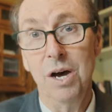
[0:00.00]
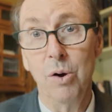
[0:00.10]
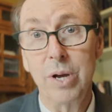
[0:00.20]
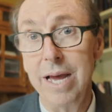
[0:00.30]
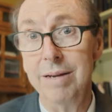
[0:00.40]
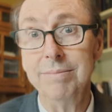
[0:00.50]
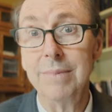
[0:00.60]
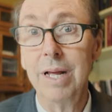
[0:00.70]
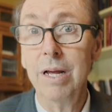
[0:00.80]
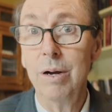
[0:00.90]
Okay,
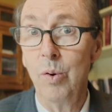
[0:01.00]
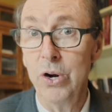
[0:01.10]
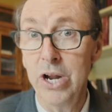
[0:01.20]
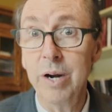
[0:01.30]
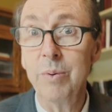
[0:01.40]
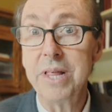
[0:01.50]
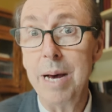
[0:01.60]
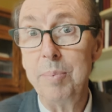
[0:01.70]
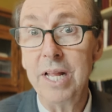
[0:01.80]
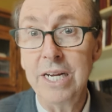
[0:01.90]
we're done with the
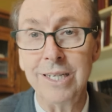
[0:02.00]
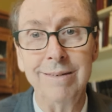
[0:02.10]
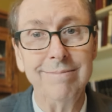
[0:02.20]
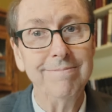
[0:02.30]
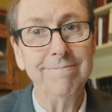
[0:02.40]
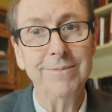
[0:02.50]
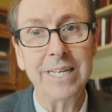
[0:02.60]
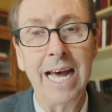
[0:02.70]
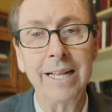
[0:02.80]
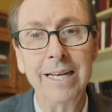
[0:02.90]
appellation.
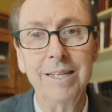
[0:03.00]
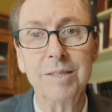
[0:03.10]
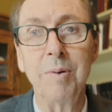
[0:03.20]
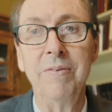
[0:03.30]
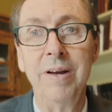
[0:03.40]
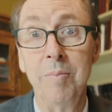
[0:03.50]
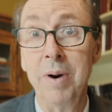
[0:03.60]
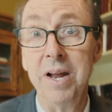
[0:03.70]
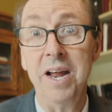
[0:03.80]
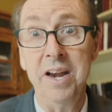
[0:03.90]
Sadly, it's my favorite,
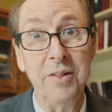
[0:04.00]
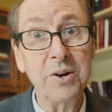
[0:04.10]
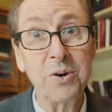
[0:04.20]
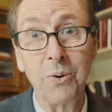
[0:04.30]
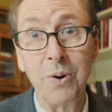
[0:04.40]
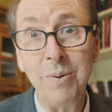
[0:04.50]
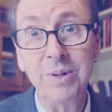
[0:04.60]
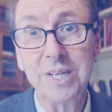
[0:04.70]
but another great one's